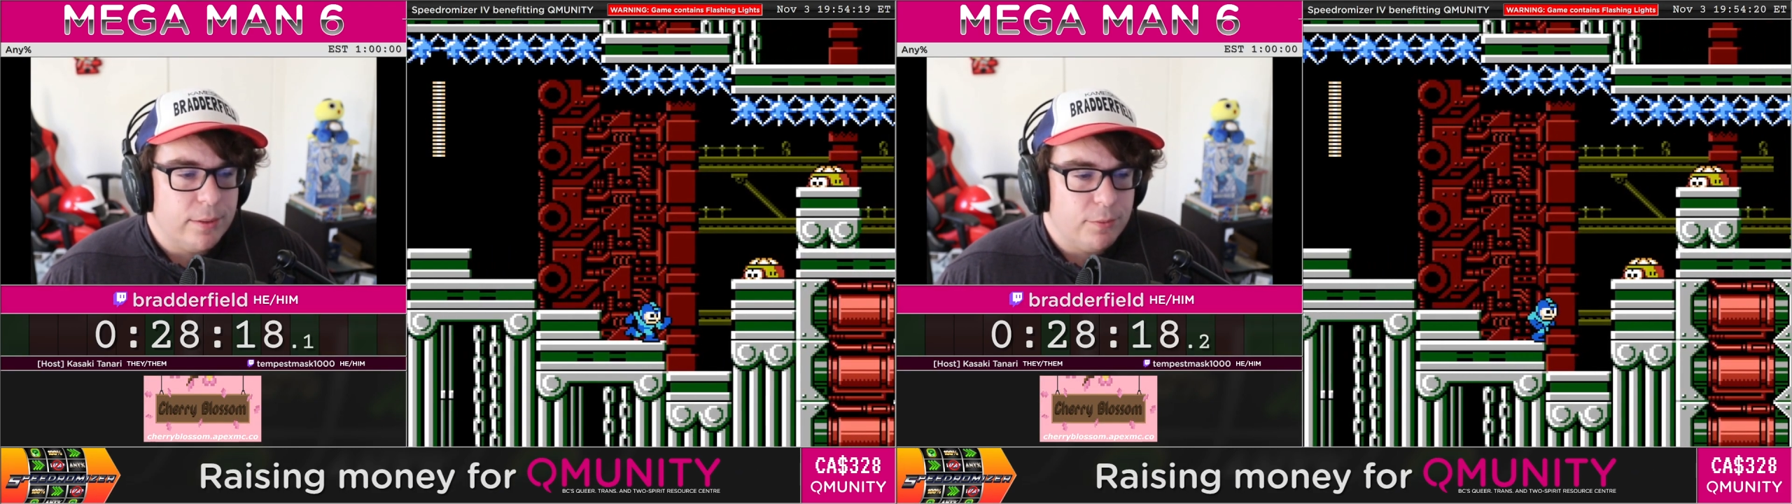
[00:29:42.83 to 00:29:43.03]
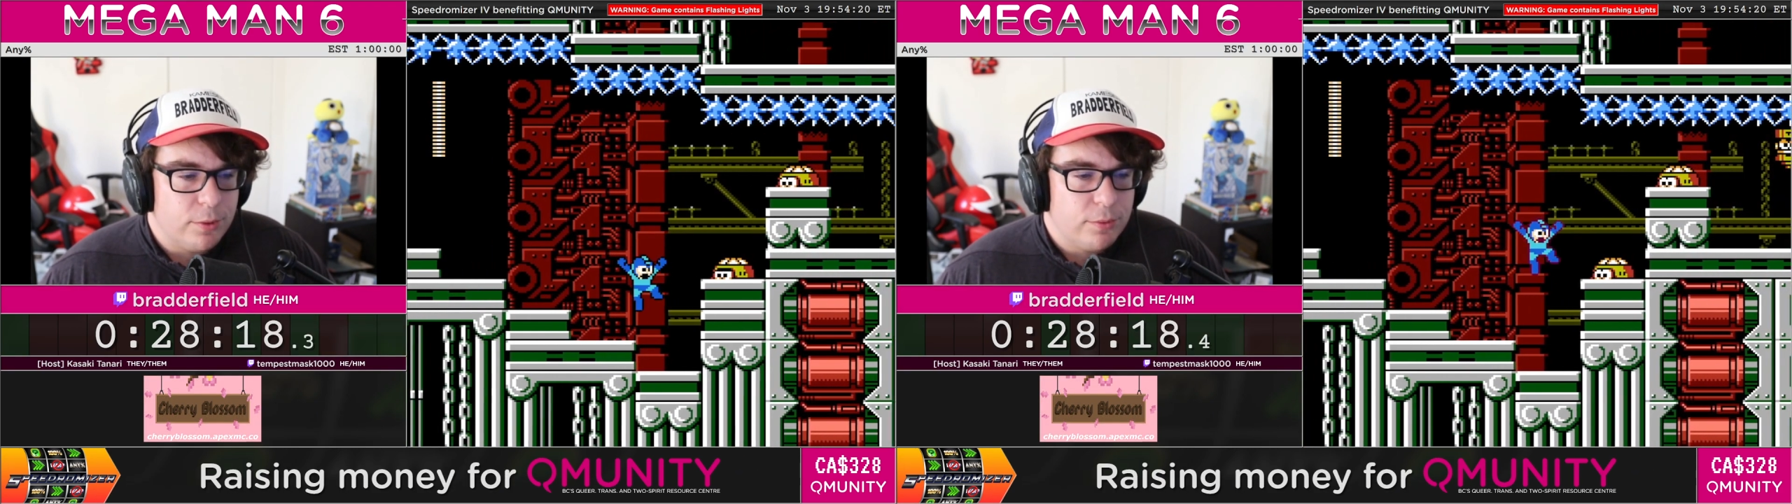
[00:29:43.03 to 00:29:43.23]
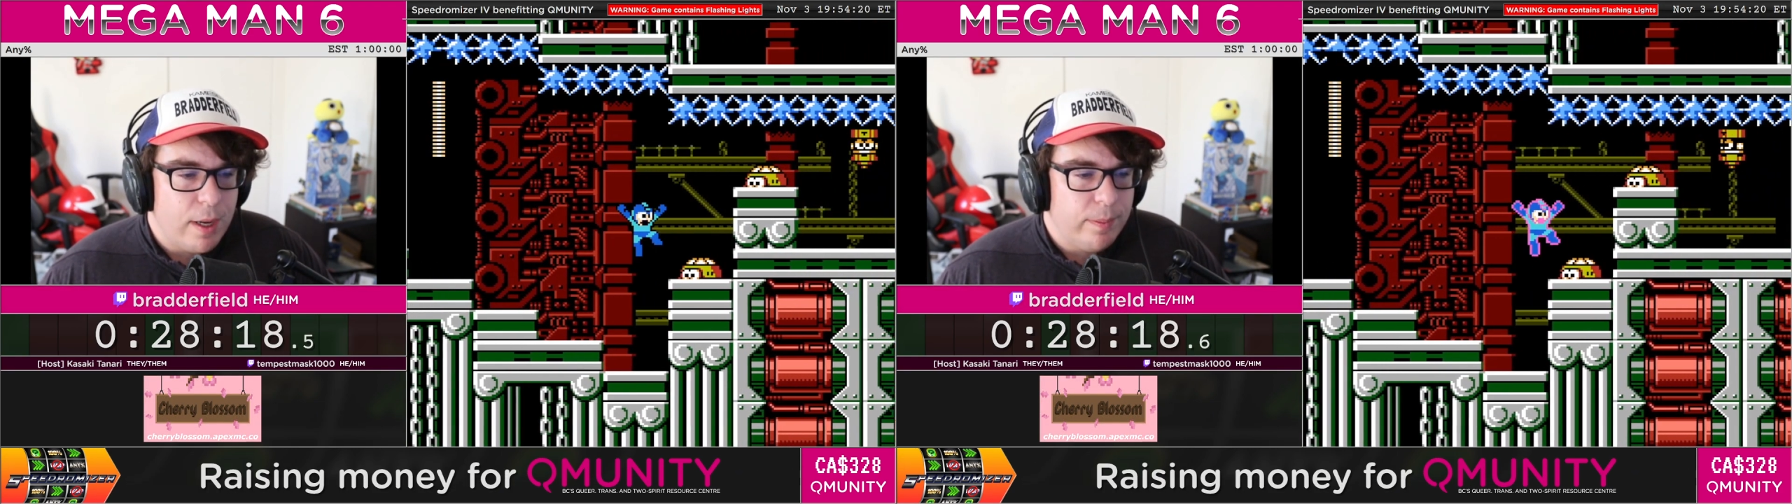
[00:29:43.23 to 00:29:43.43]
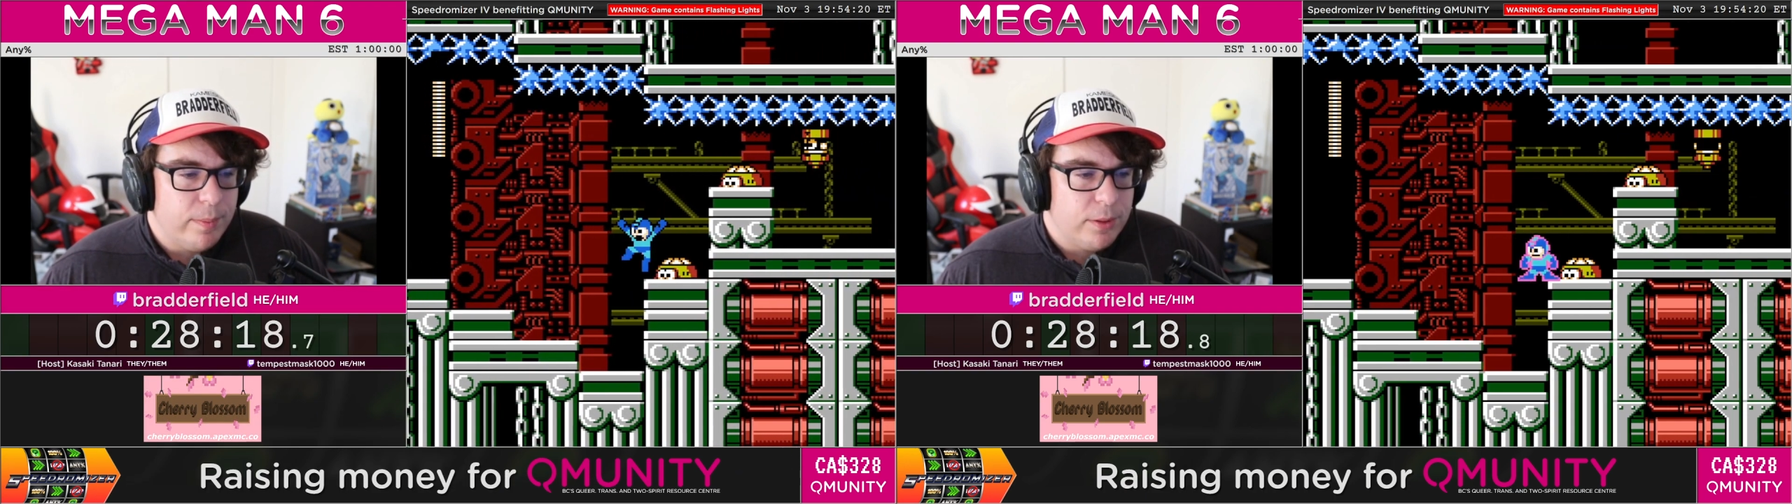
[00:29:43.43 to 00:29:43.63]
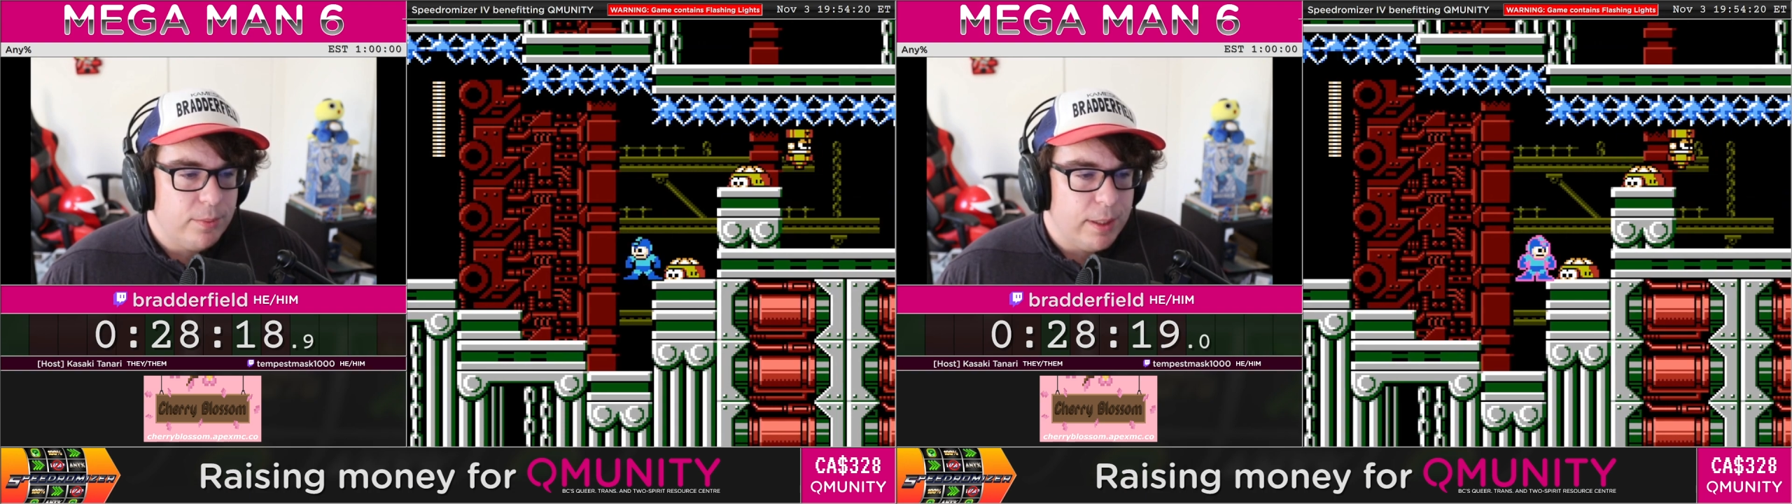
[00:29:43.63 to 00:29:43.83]
We're swapping
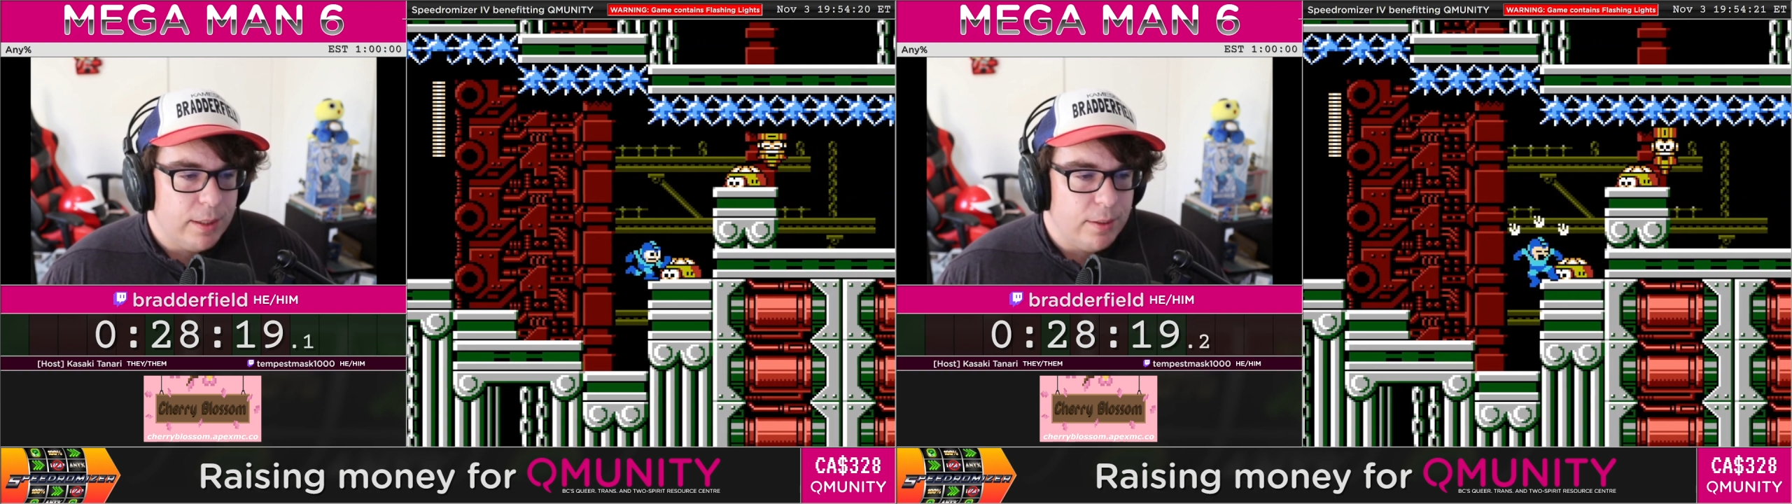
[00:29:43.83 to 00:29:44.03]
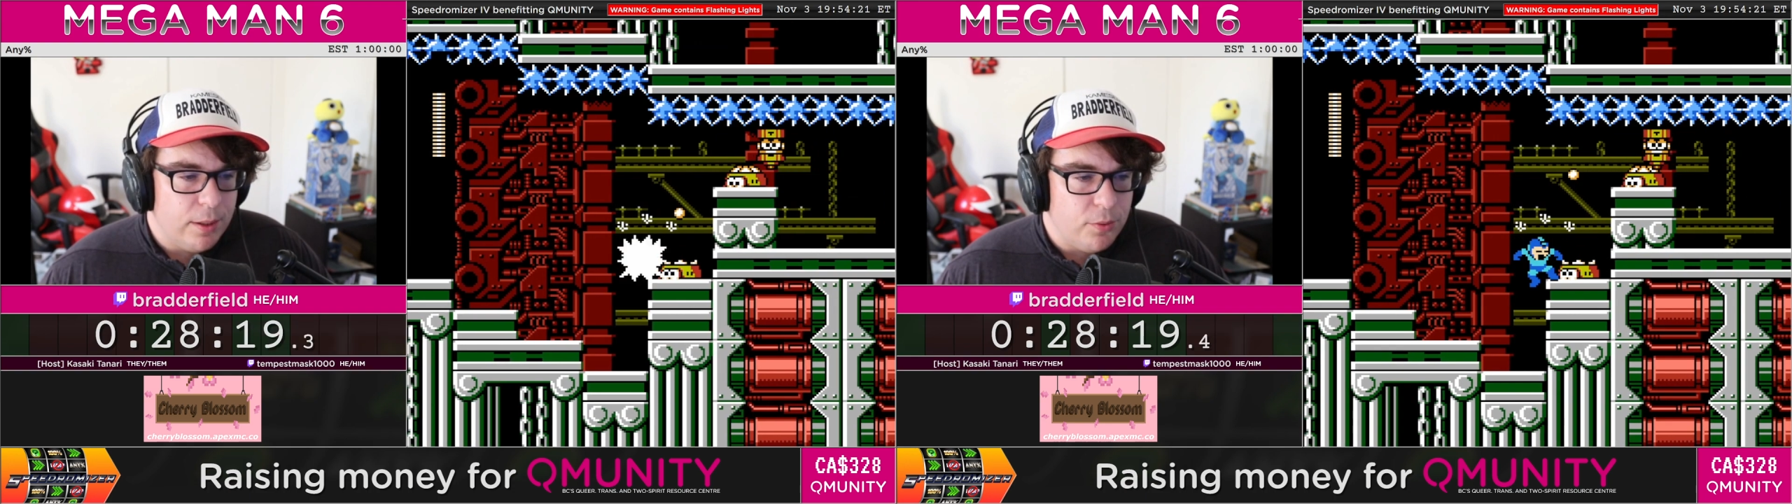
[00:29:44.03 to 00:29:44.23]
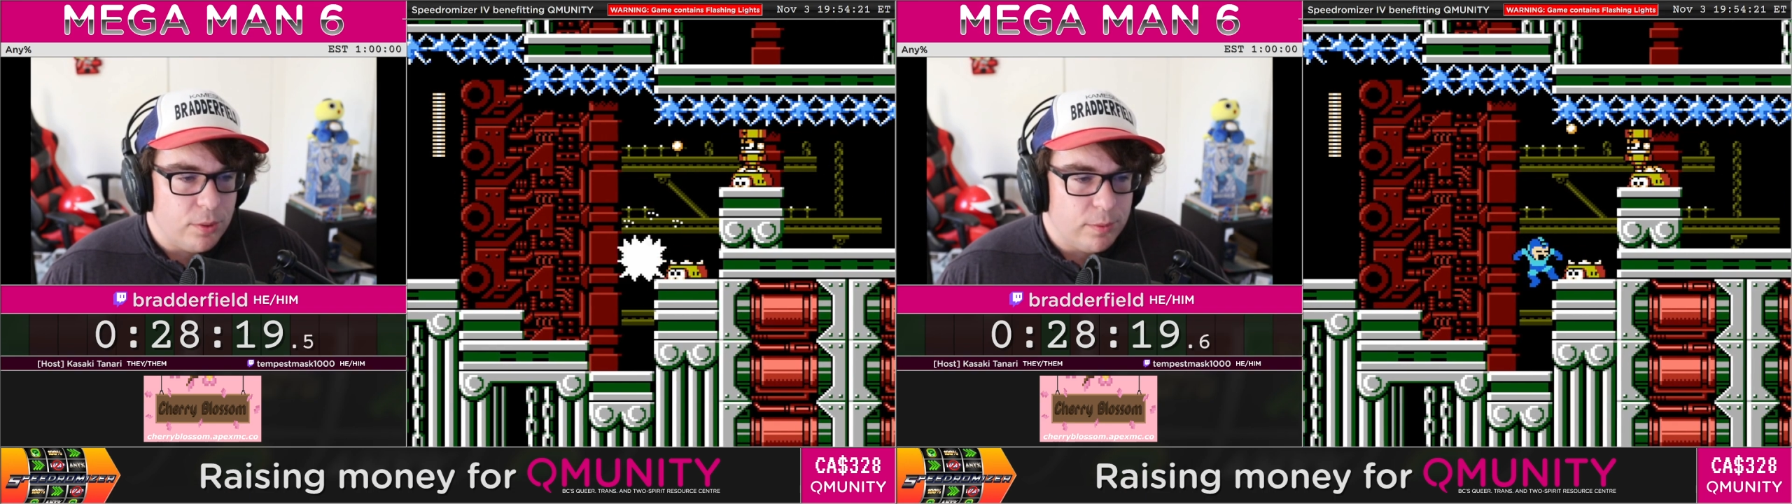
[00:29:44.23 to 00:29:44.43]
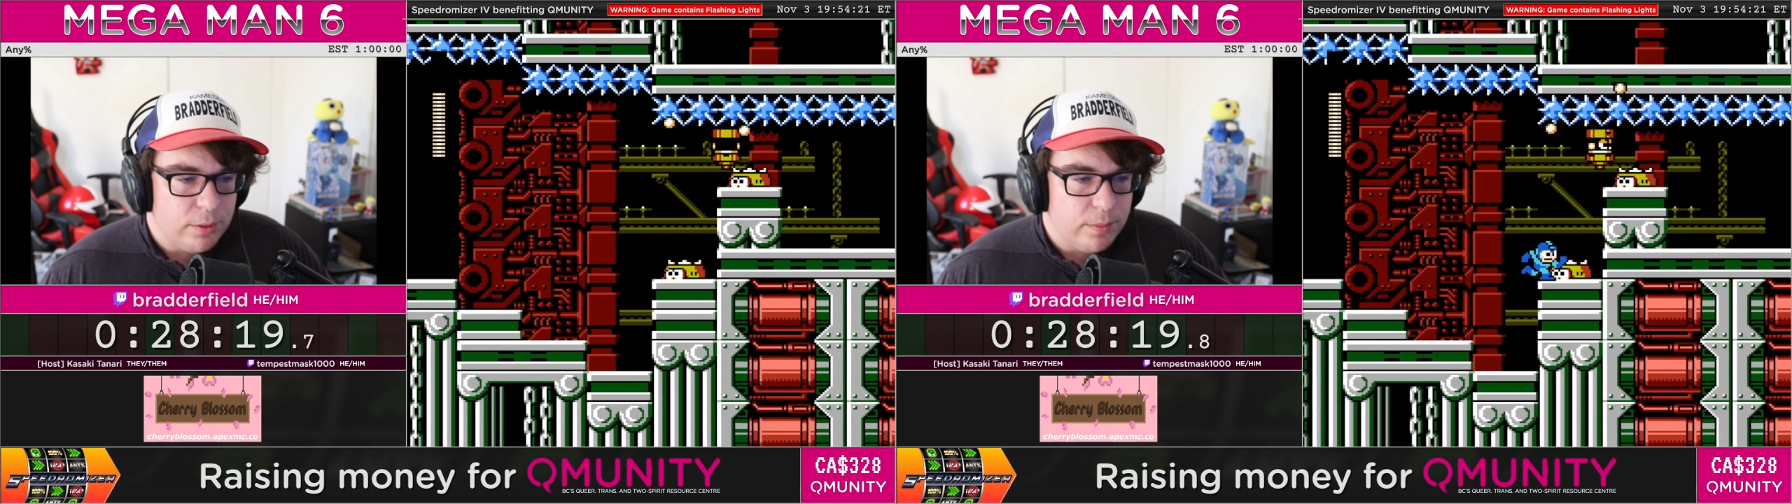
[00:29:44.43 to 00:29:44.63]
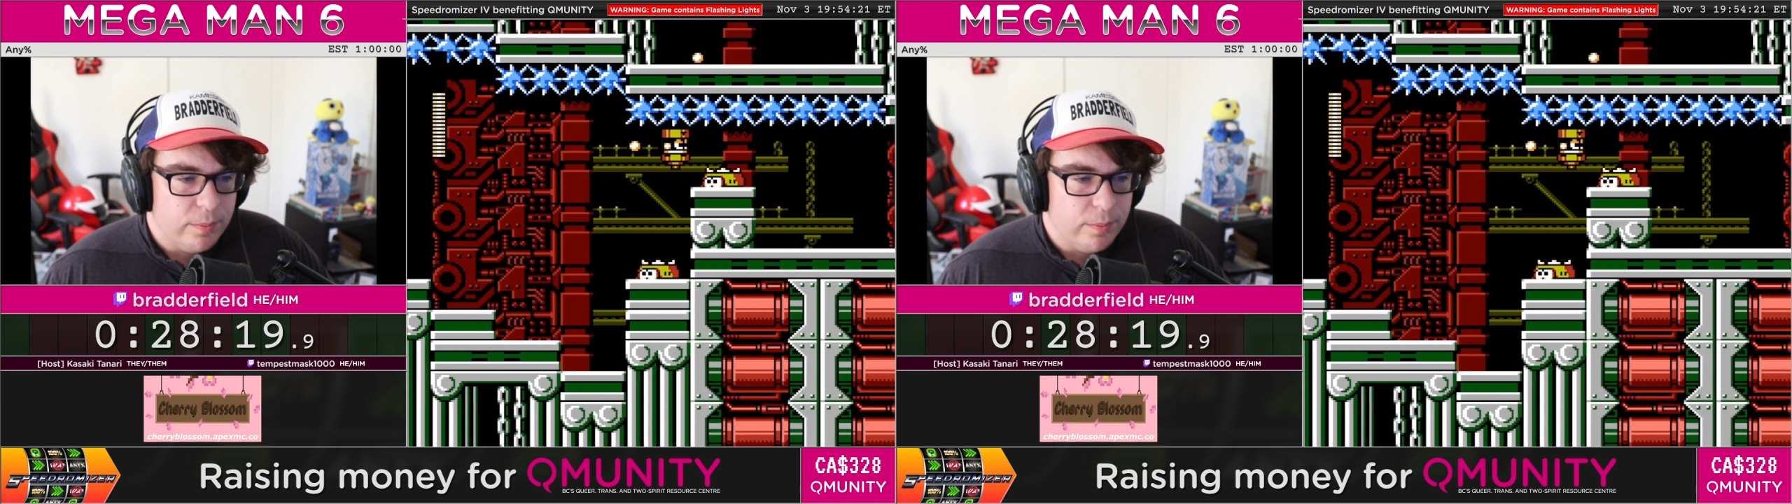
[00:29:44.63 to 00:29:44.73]
between normal